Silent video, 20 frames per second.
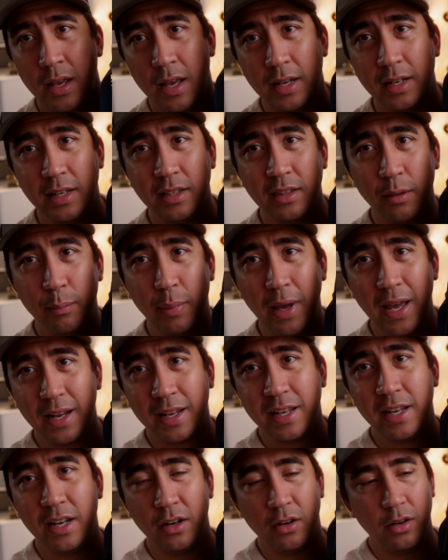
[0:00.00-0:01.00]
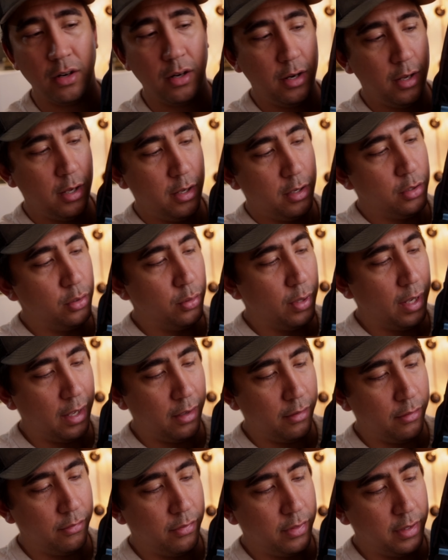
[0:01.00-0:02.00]
And in the back here, you
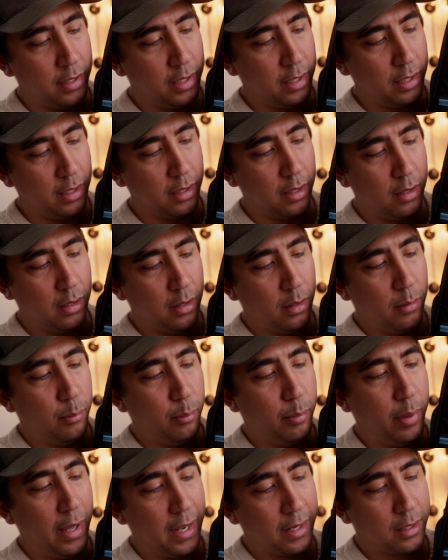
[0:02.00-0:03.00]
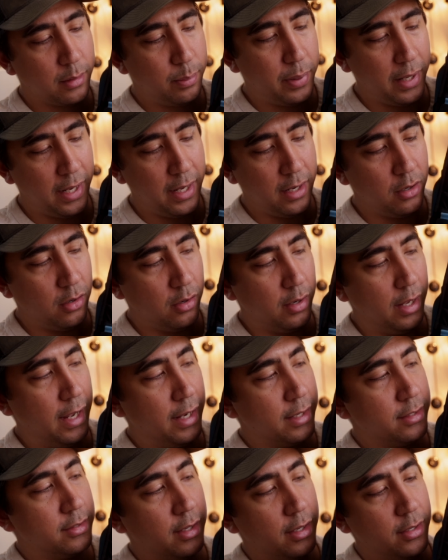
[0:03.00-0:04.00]
have the back panel
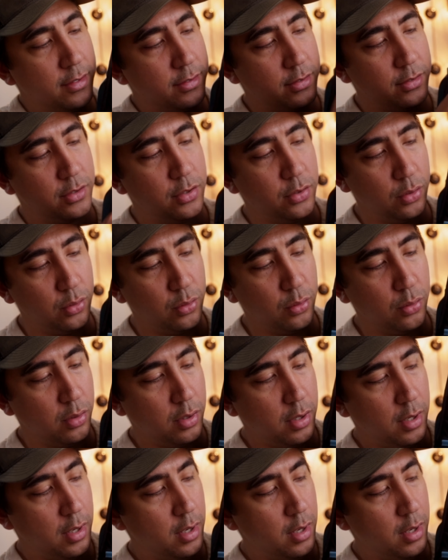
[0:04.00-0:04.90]
access to,